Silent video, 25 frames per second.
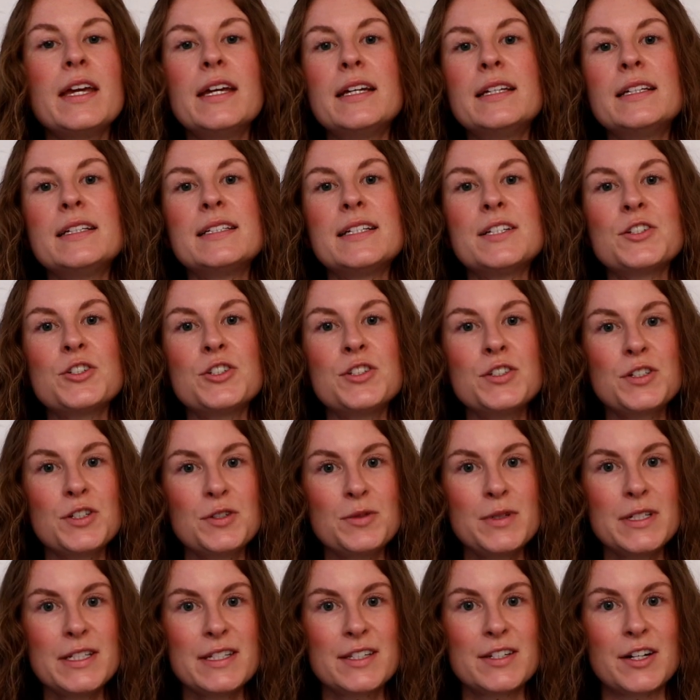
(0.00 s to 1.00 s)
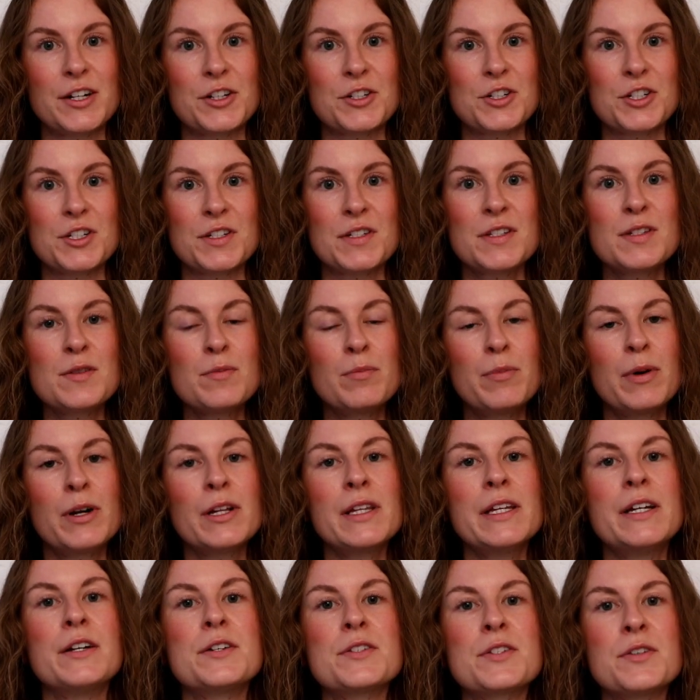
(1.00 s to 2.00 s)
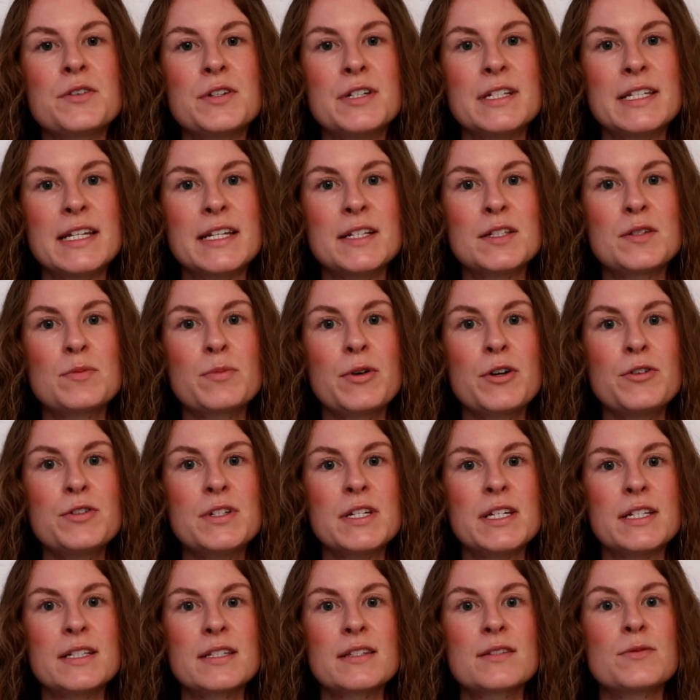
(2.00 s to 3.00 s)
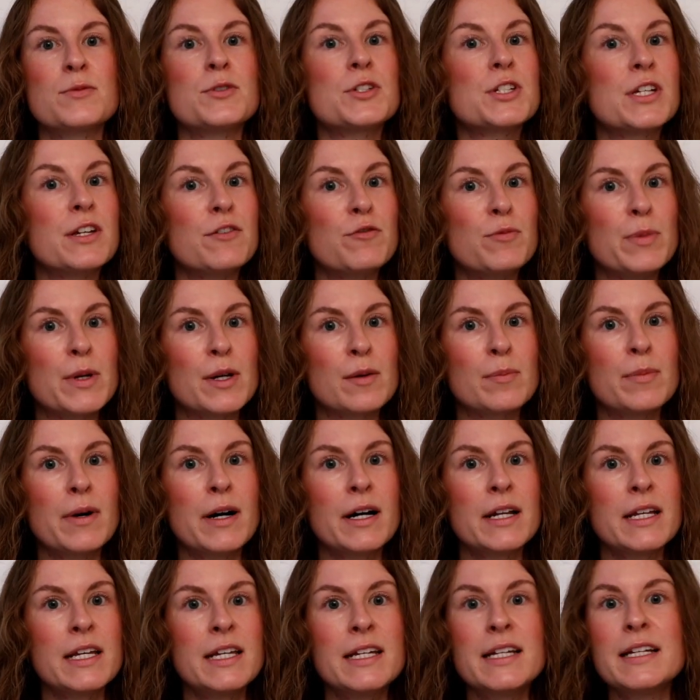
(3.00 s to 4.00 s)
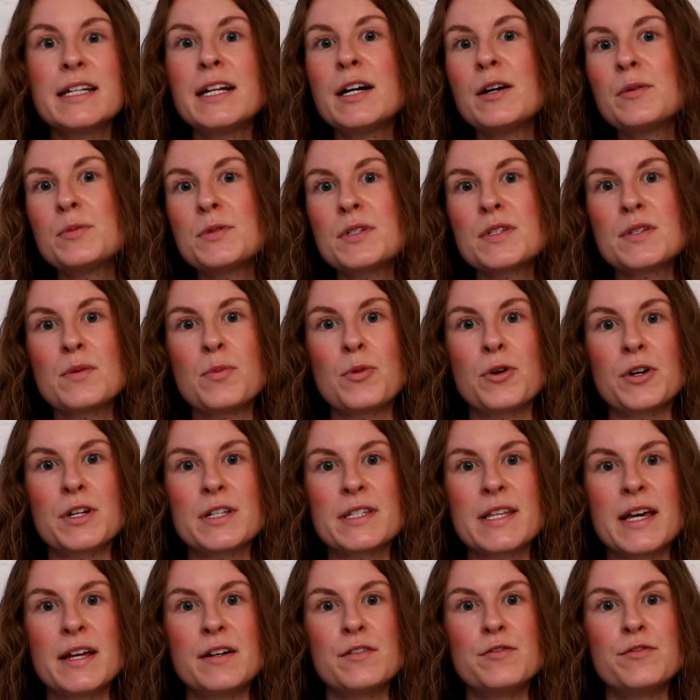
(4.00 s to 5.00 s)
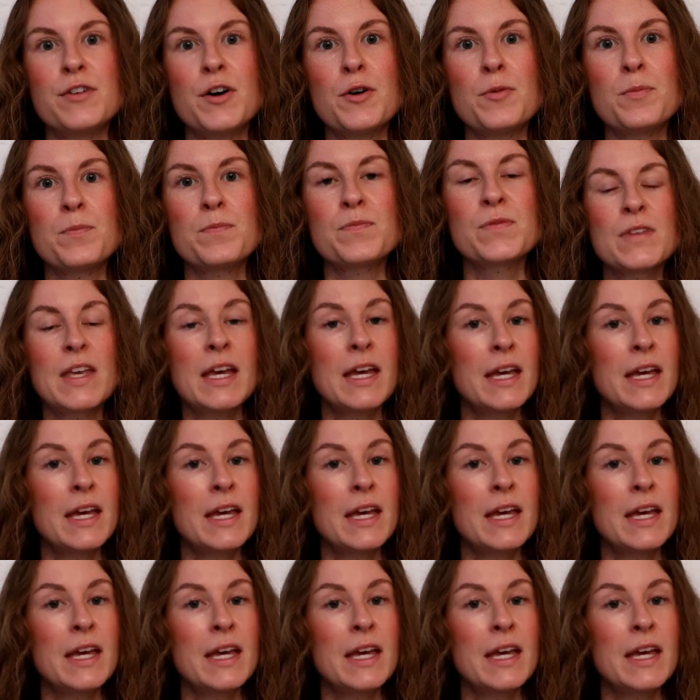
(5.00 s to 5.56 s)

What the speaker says: In addition to its starches, barley also contains proteins, which give beer body and help to support its head of foam.